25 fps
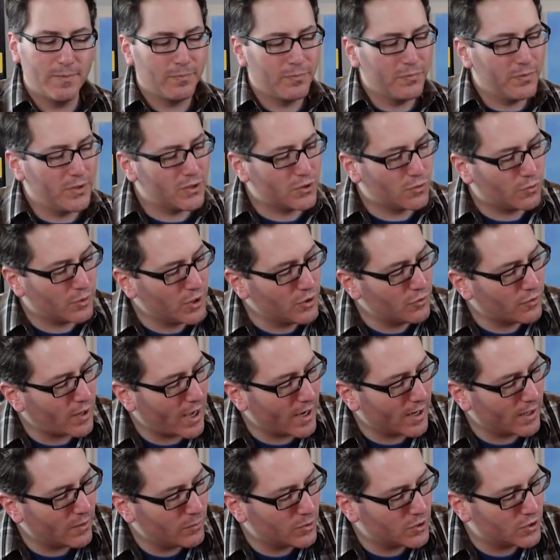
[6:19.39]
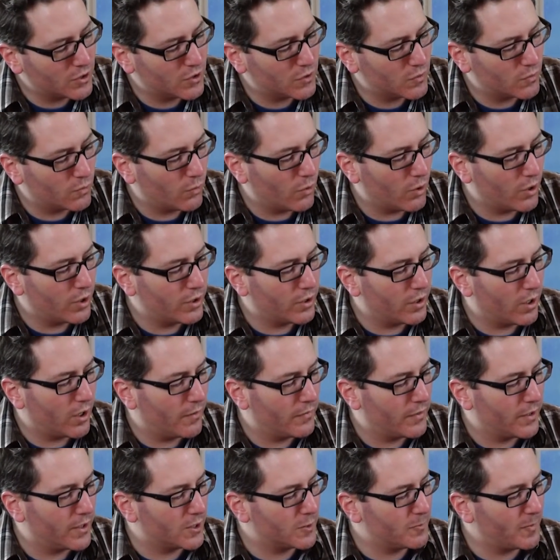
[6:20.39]
This green dragon, which is one of
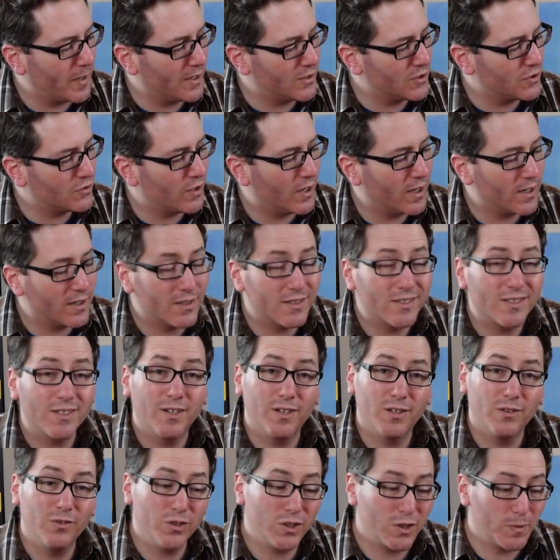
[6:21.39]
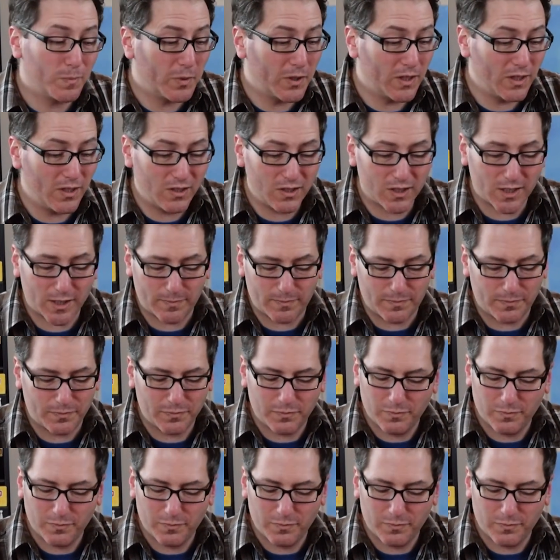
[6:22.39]
the expansion dragons, looks pretty good.